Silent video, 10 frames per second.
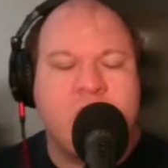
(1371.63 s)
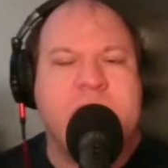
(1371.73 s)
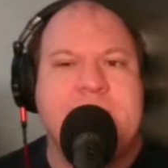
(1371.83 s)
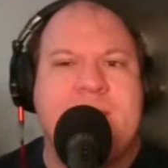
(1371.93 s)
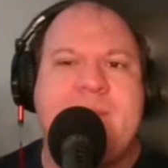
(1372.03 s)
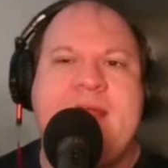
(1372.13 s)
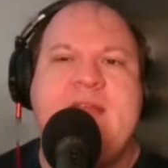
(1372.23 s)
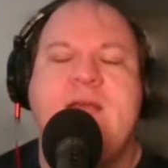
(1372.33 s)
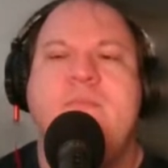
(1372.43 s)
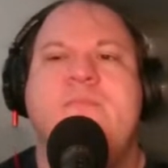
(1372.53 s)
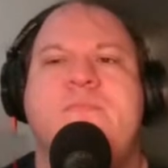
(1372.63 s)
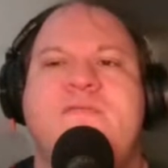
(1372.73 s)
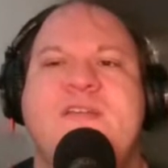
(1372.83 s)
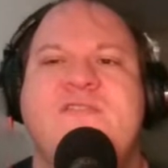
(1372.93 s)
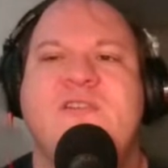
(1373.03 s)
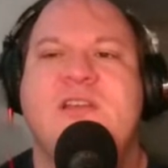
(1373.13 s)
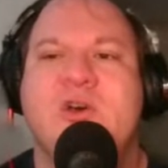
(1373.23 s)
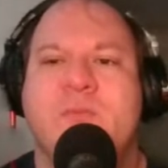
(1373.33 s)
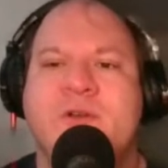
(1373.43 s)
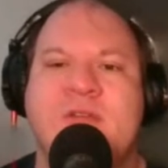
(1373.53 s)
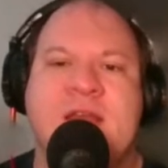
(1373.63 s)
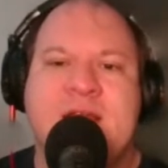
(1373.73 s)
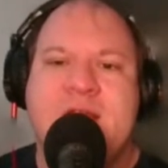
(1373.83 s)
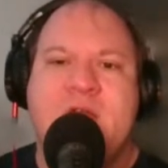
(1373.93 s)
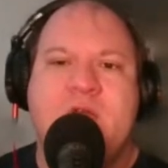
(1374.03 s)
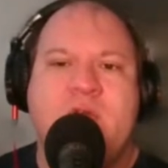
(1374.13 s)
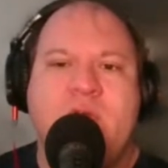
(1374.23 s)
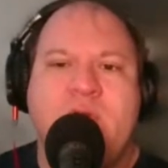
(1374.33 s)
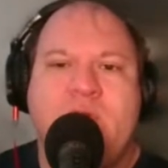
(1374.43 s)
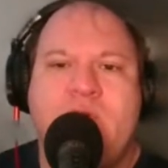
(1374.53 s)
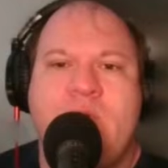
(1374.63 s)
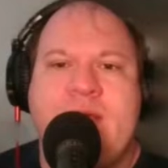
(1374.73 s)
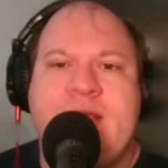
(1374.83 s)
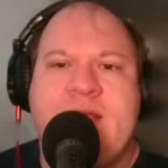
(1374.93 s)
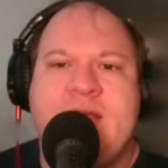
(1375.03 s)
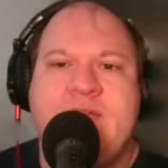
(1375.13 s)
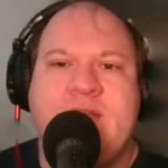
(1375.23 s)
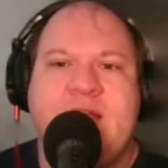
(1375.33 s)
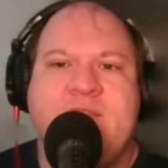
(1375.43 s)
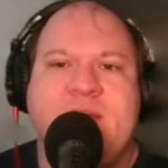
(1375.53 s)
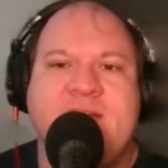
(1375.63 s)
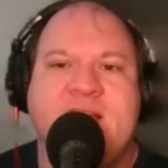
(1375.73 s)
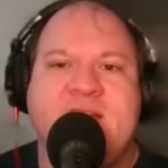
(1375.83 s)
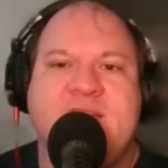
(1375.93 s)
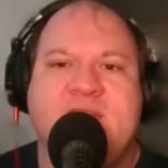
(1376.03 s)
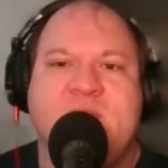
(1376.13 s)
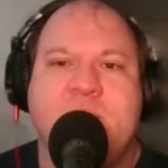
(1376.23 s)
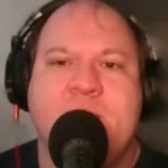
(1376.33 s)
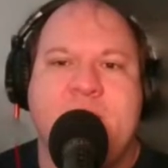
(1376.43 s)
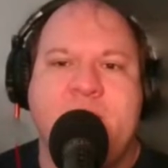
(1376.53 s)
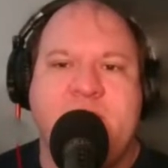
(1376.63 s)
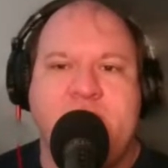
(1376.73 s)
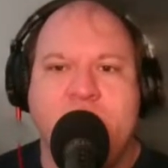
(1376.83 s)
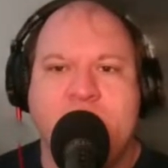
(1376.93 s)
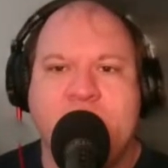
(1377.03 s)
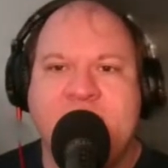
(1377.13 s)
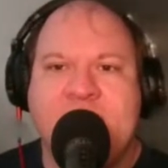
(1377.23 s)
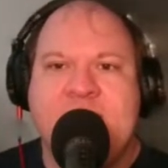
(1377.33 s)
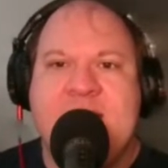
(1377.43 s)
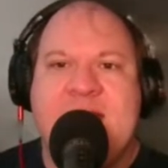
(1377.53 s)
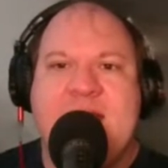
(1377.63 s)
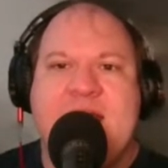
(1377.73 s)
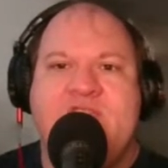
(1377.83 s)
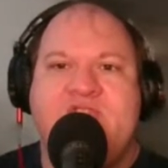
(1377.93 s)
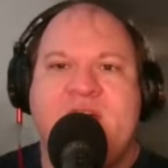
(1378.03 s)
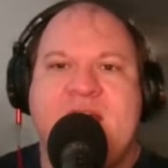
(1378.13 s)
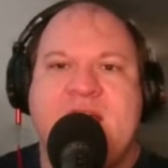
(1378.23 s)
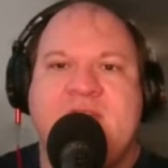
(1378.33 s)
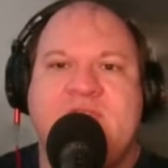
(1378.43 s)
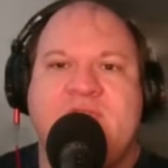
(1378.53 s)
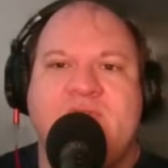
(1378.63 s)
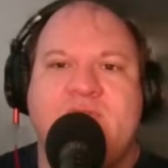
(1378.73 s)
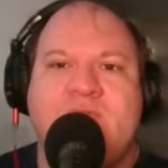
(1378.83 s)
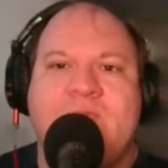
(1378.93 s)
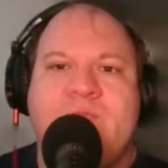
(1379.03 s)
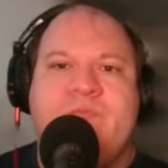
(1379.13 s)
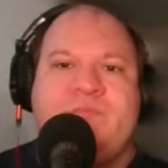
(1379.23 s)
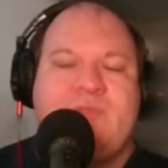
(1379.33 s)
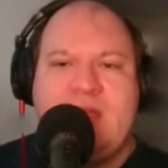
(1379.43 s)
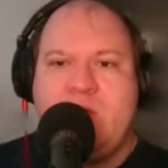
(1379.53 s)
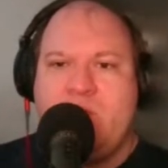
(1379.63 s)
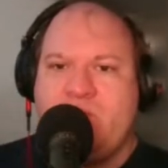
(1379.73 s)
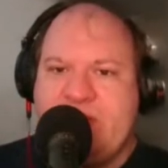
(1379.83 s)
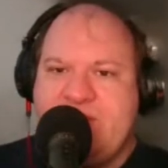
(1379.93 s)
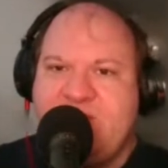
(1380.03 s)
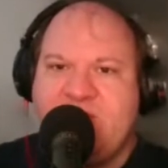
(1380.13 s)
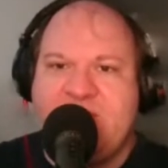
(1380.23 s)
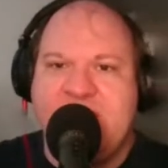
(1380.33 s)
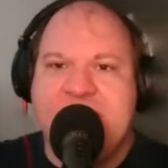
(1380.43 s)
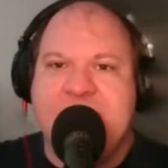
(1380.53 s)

created by a man named Professor Gilbert, who is specializing in superpowered humans and trying to research